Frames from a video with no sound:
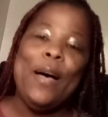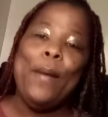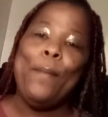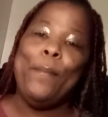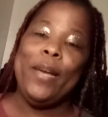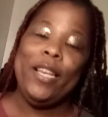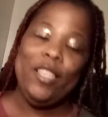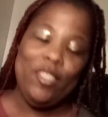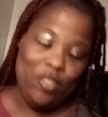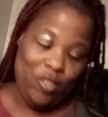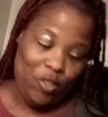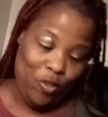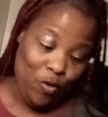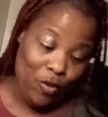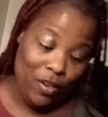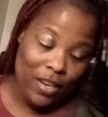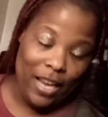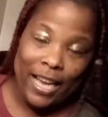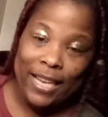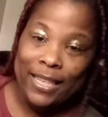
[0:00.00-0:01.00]
Make sure you
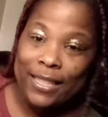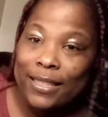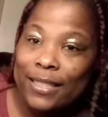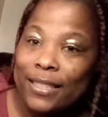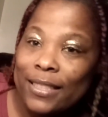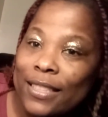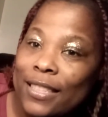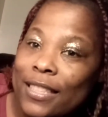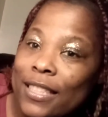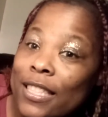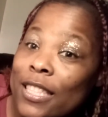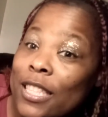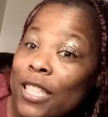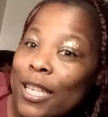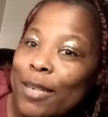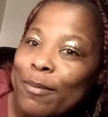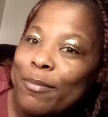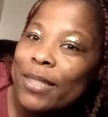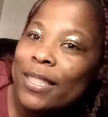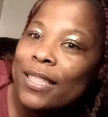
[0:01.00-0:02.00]
like,
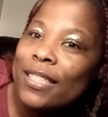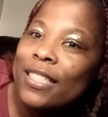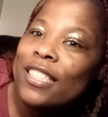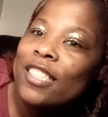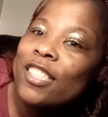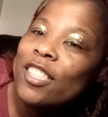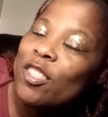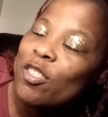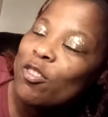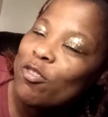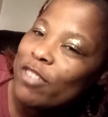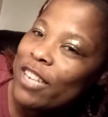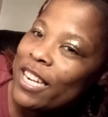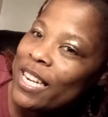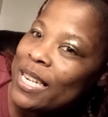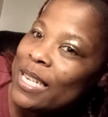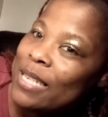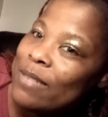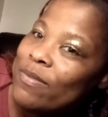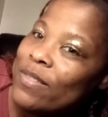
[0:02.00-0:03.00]
comment,
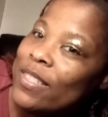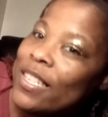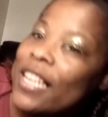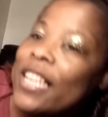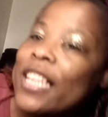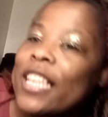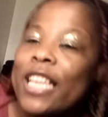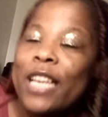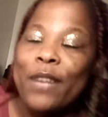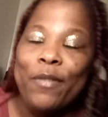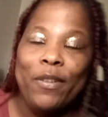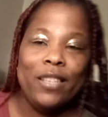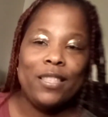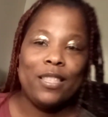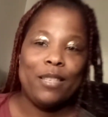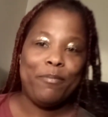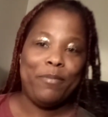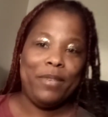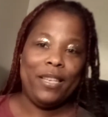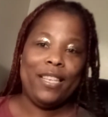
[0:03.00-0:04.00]
subscribe. Give us
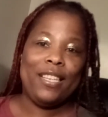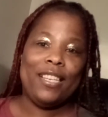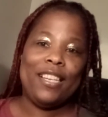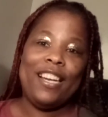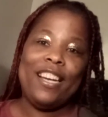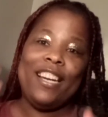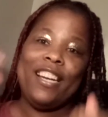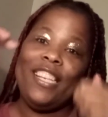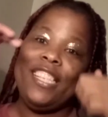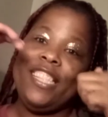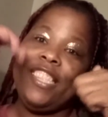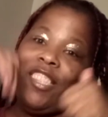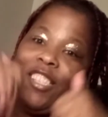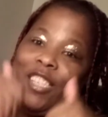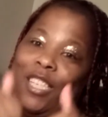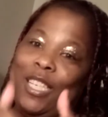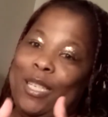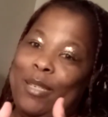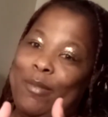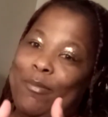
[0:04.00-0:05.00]
a big
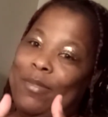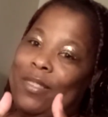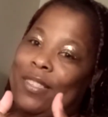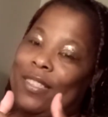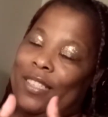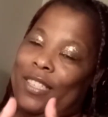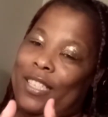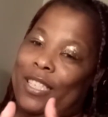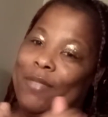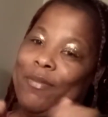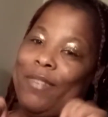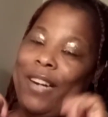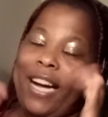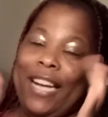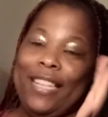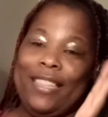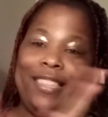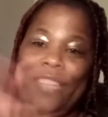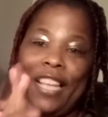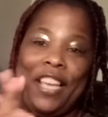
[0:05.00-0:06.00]
thumbs up.
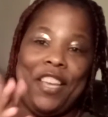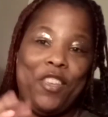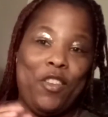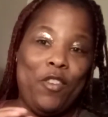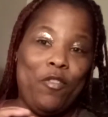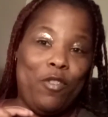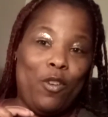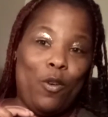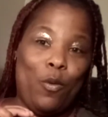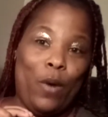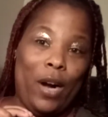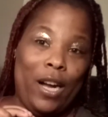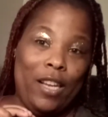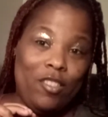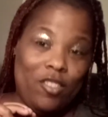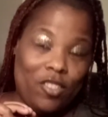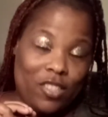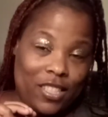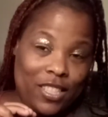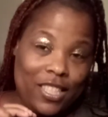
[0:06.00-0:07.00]
I thank you for
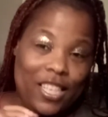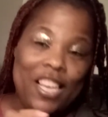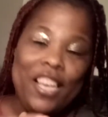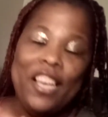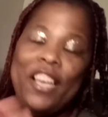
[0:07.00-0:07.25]
watching.